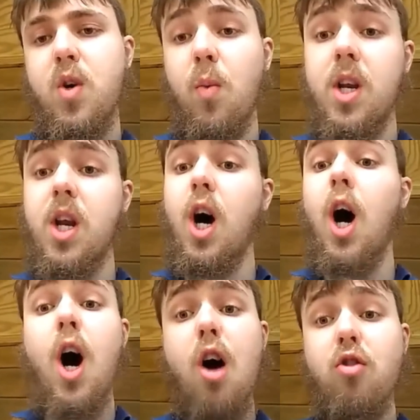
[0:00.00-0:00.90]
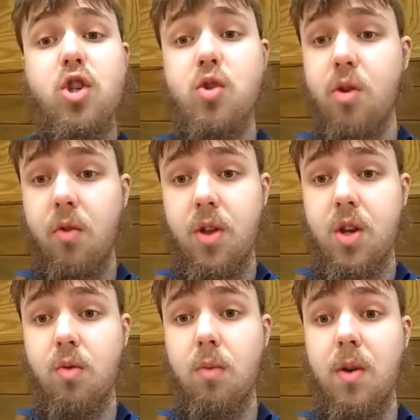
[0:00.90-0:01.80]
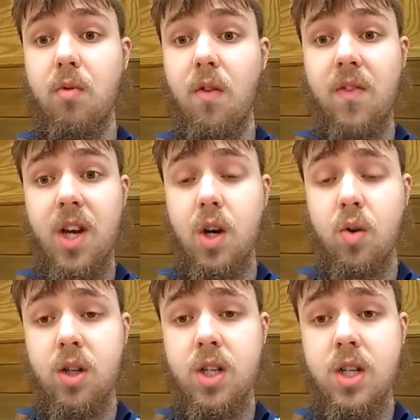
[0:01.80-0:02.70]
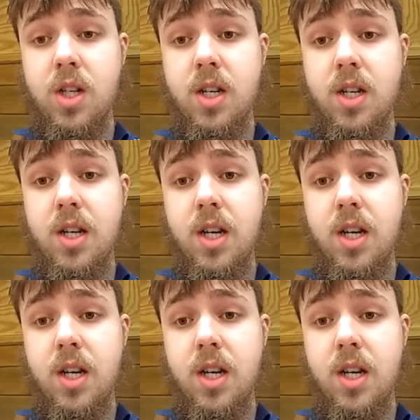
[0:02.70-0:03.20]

when all truth will be revealed.